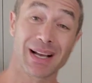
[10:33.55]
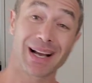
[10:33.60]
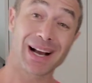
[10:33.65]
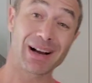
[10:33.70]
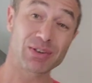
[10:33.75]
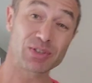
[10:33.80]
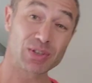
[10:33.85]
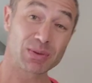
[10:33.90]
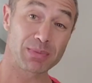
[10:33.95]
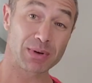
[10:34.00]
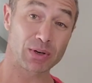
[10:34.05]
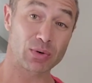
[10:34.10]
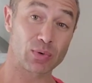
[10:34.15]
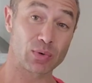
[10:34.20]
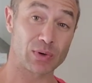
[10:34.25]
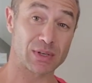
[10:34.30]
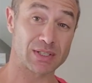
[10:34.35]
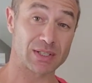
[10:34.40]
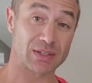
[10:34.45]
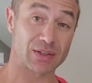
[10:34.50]
How do you make
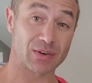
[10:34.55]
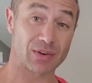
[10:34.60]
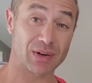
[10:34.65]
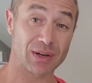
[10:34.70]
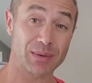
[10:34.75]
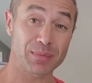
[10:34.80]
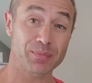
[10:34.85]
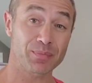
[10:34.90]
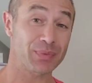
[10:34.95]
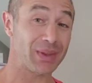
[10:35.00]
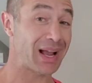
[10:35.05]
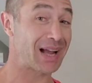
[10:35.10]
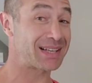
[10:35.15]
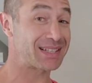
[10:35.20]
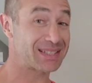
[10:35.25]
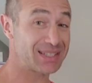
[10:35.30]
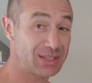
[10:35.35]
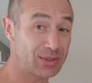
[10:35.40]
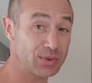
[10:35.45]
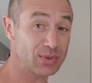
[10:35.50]
cookies and cream? I
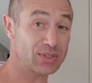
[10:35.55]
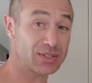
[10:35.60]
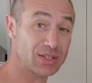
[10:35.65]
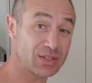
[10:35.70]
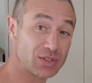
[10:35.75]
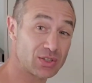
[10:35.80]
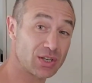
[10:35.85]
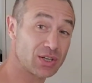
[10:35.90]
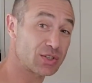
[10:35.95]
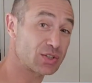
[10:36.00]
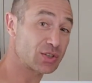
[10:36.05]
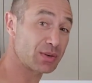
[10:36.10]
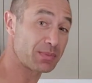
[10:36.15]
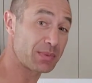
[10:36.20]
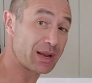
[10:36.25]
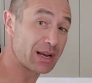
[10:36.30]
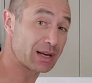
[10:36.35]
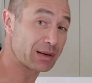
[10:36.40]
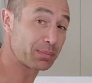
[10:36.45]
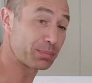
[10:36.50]
still suggest to
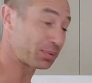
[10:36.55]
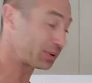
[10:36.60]
make